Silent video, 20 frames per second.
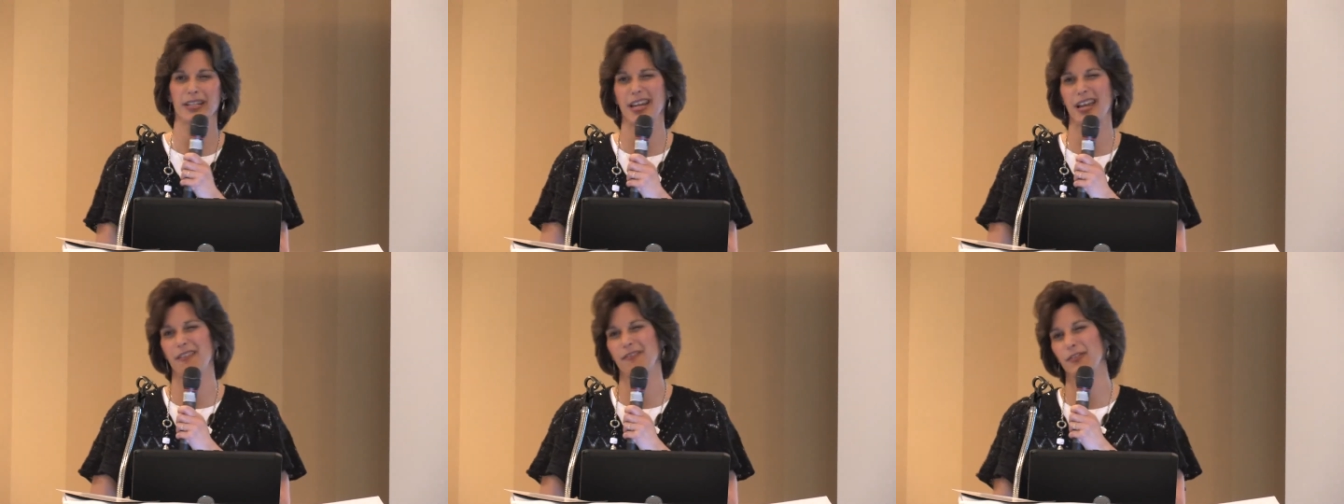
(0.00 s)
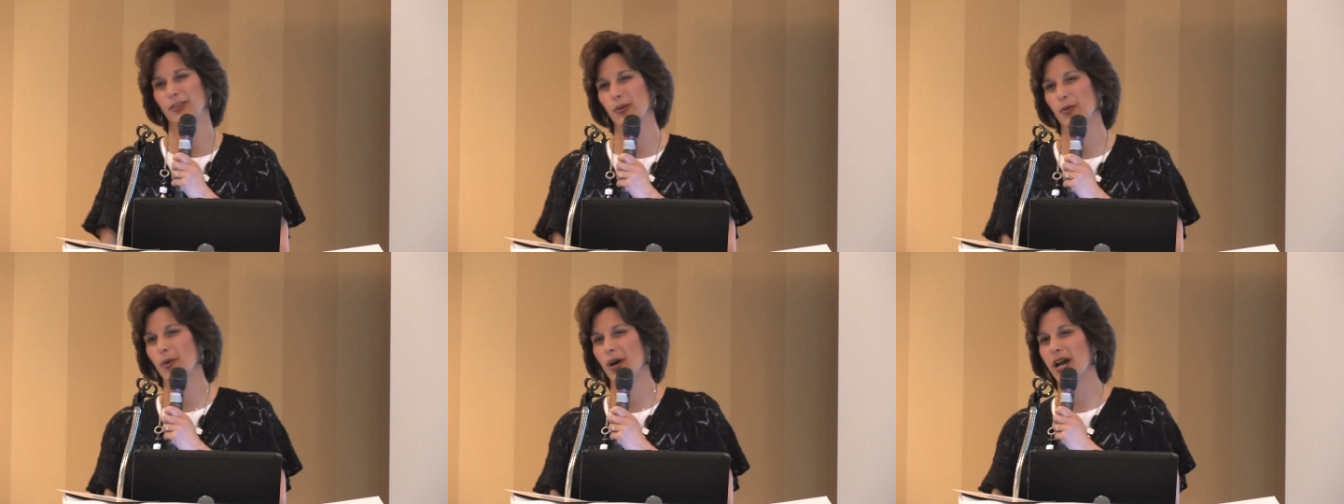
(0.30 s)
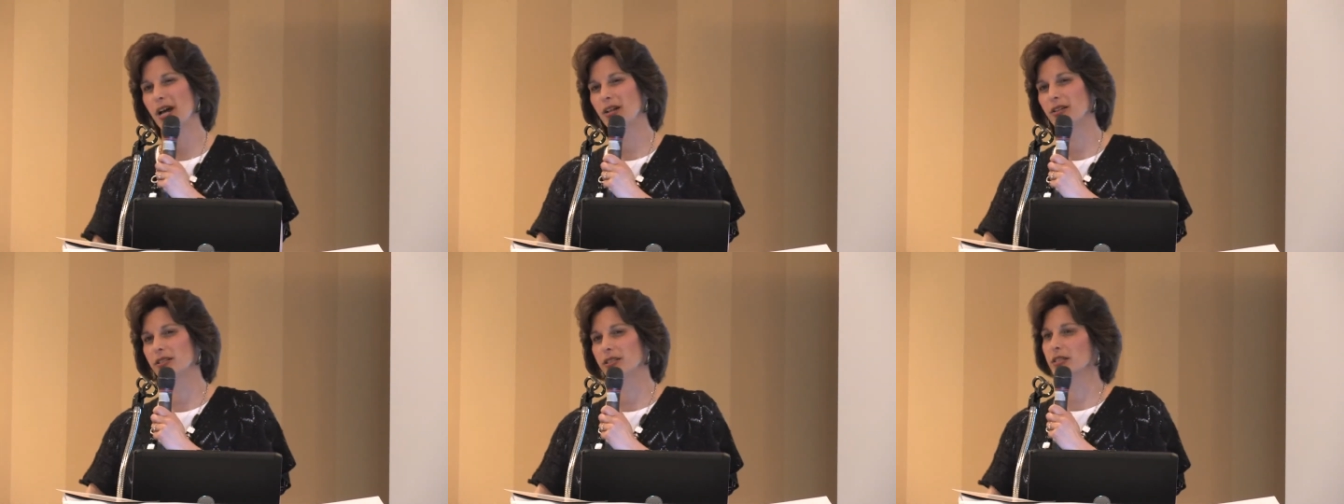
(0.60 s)
after a
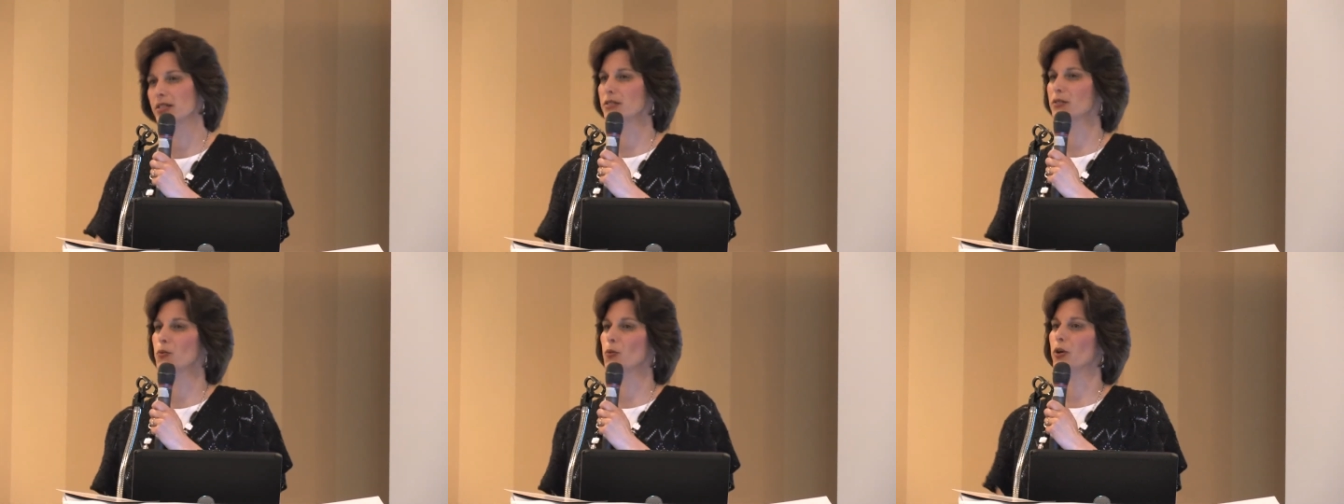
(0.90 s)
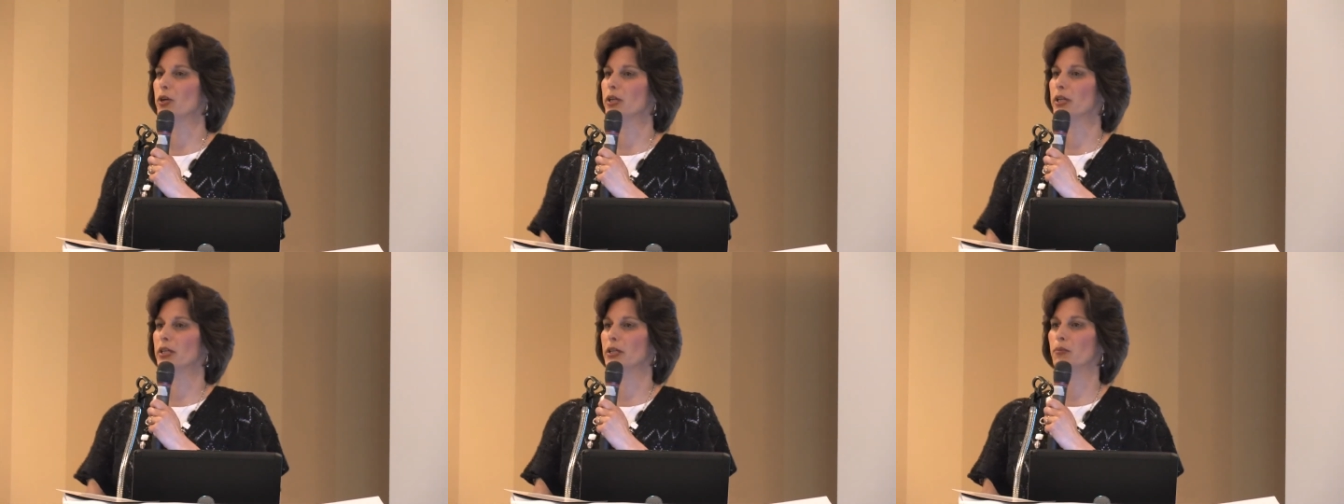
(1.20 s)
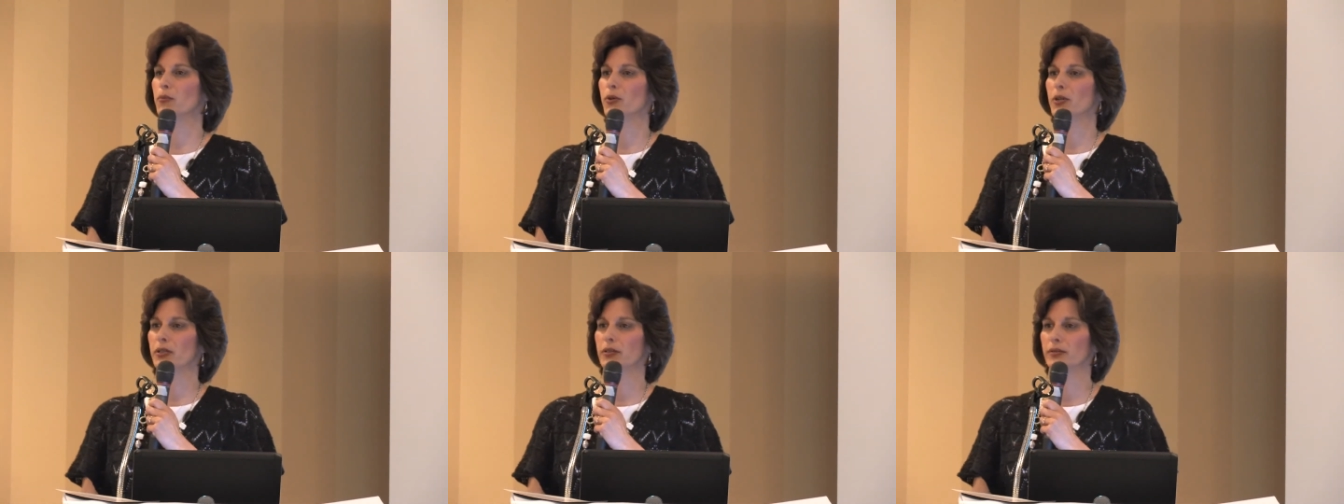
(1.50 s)
while, it doesn't work
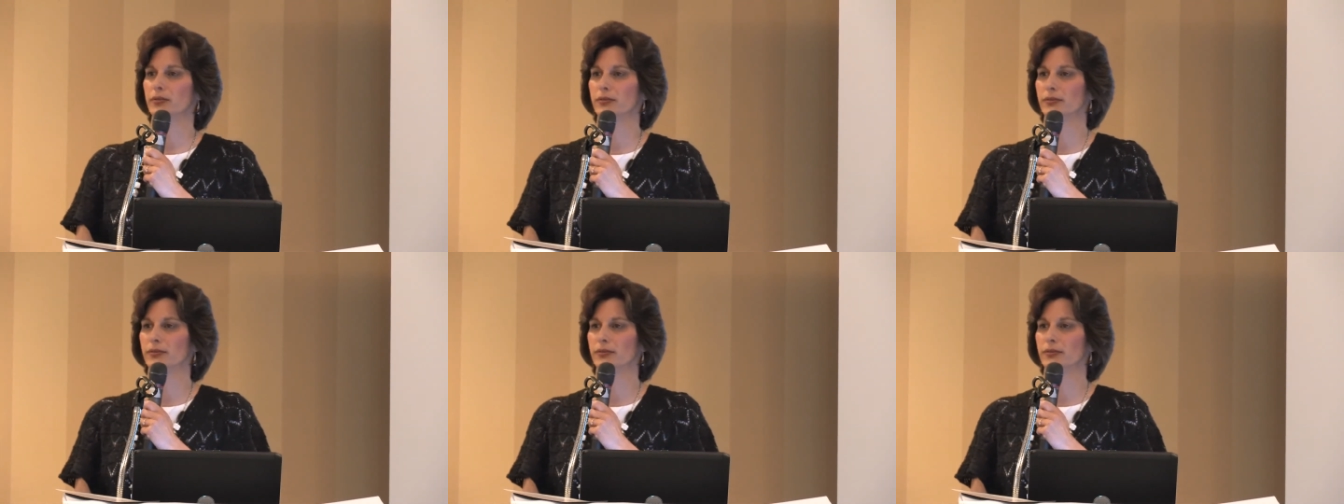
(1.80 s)
anymore?